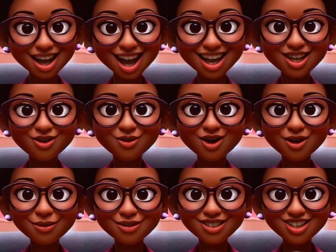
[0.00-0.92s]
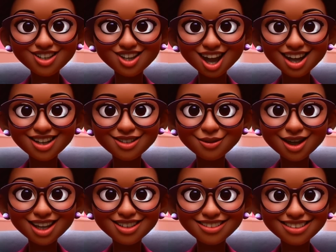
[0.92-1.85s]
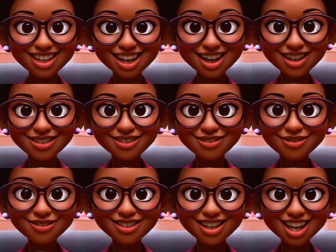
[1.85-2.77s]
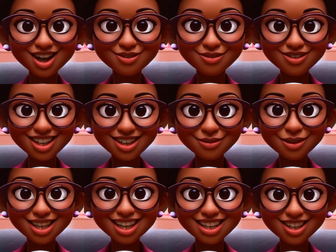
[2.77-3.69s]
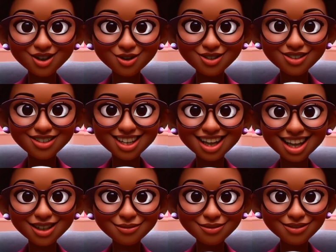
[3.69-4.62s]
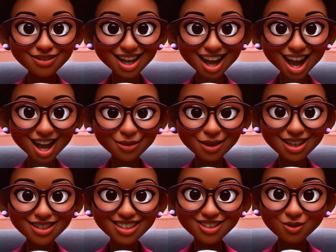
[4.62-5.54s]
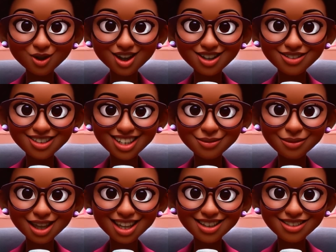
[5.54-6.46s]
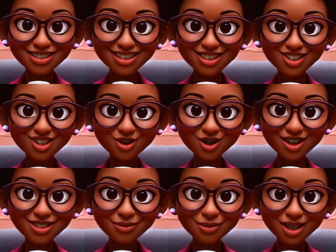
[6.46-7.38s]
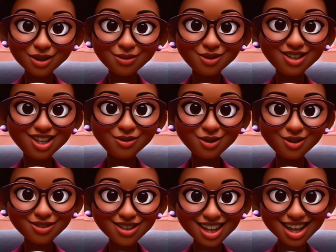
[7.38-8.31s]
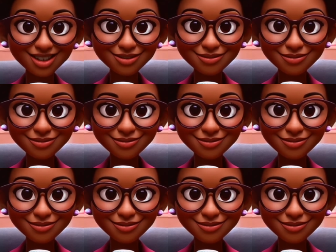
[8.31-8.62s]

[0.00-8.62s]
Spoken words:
I grew up as a child by His side, laughing and playing all the time. I played in the world He made and enjoyed the people He put there.